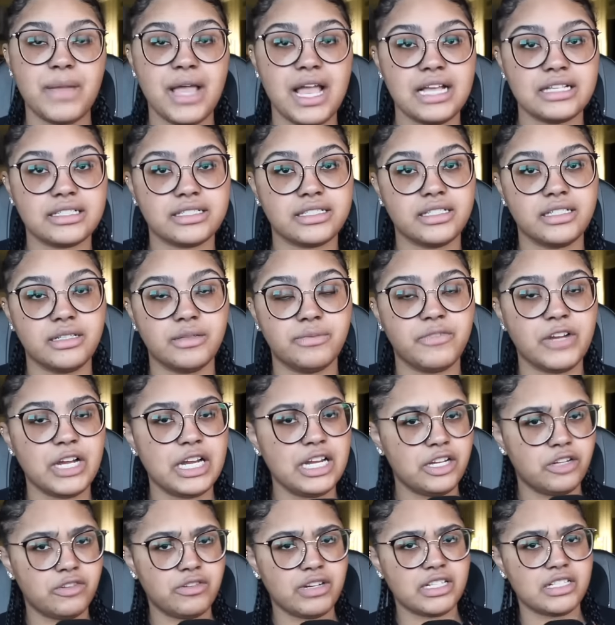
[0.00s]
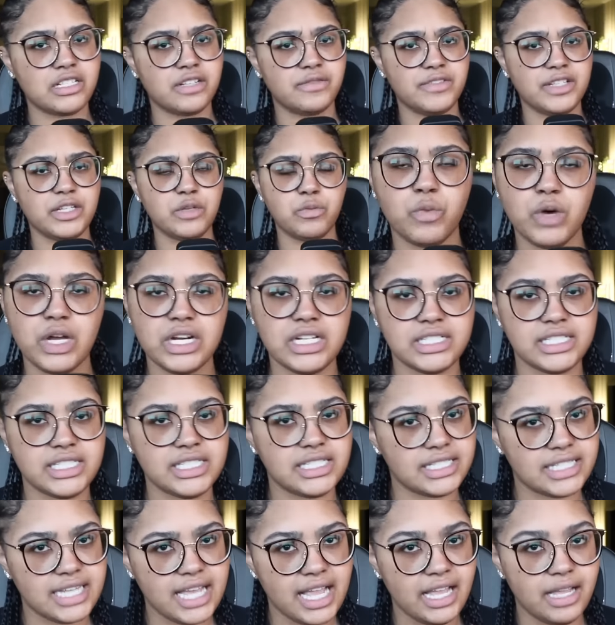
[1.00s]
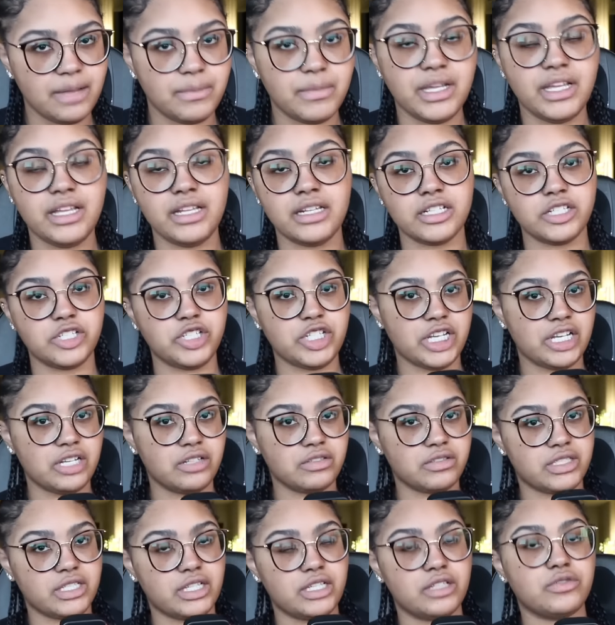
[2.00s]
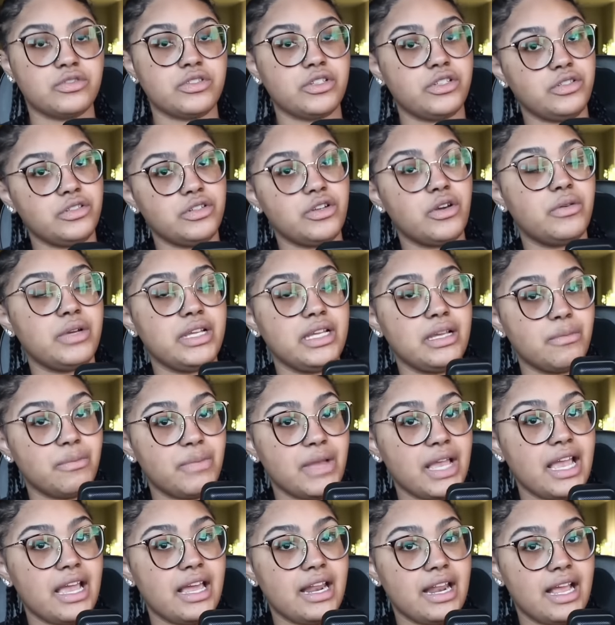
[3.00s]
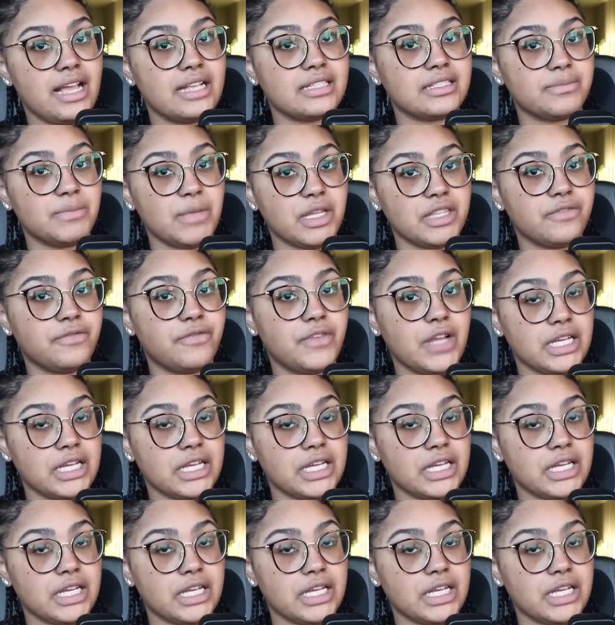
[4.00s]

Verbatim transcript: asking him very aggressively, what is his name, in the jail cell. So you know he a bad motherfucker.